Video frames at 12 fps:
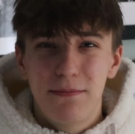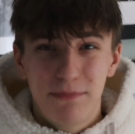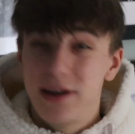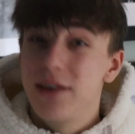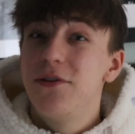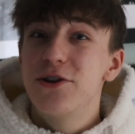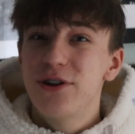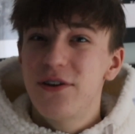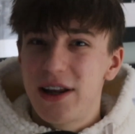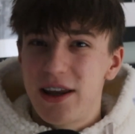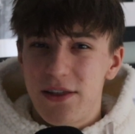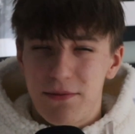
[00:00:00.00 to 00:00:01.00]
But if you do have
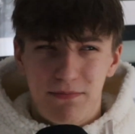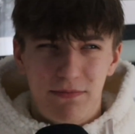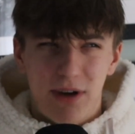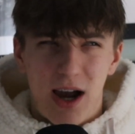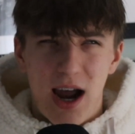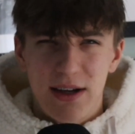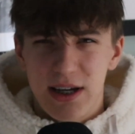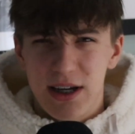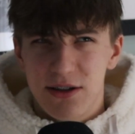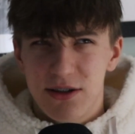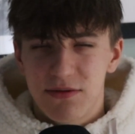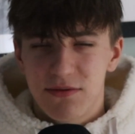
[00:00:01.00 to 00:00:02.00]
any other
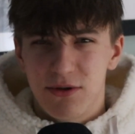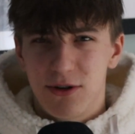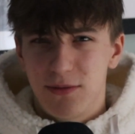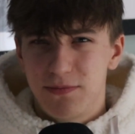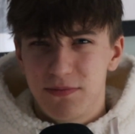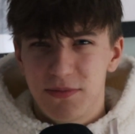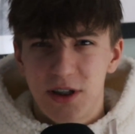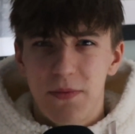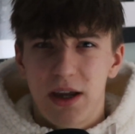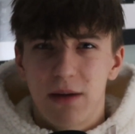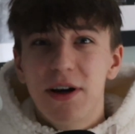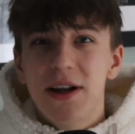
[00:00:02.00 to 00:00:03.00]
ideas or
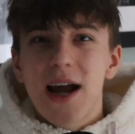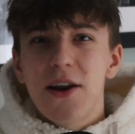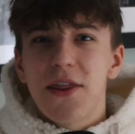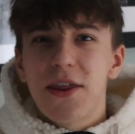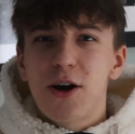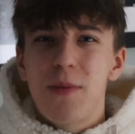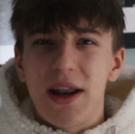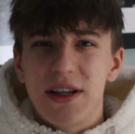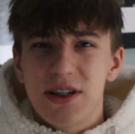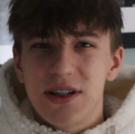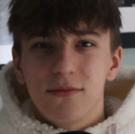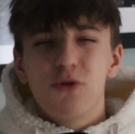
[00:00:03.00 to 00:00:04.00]
something, put it down in the
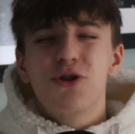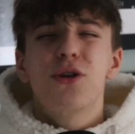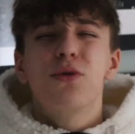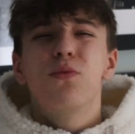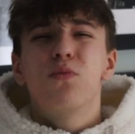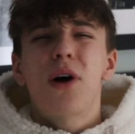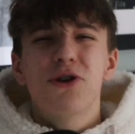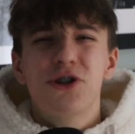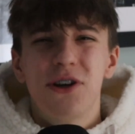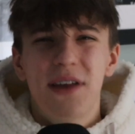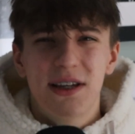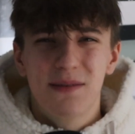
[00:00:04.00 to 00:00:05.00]
comments. Also, whilst
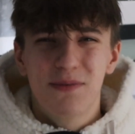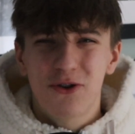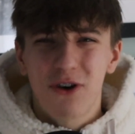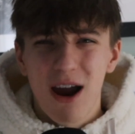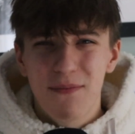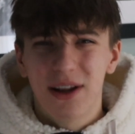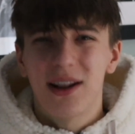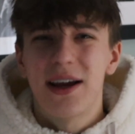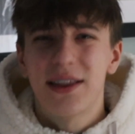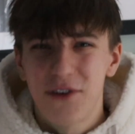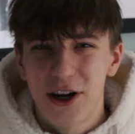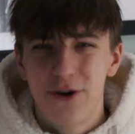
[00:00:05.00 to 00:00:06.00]
you're there, subscribe and like
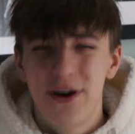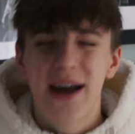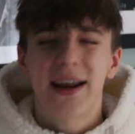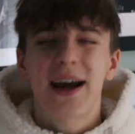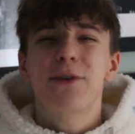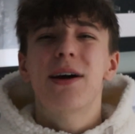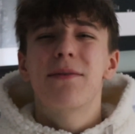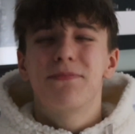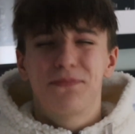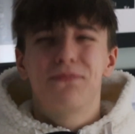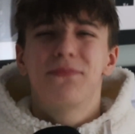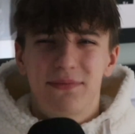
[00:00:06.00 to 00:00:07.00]
the video. And anyway,
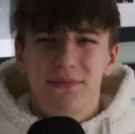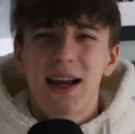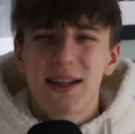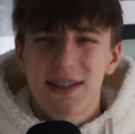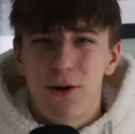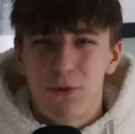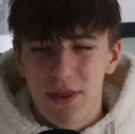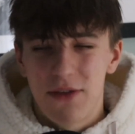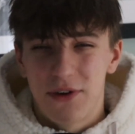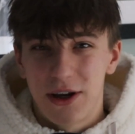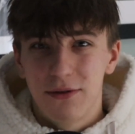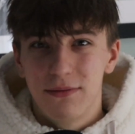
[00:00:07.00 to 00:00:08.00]
let's get on with the
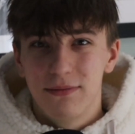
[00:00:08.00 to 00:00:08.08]
video.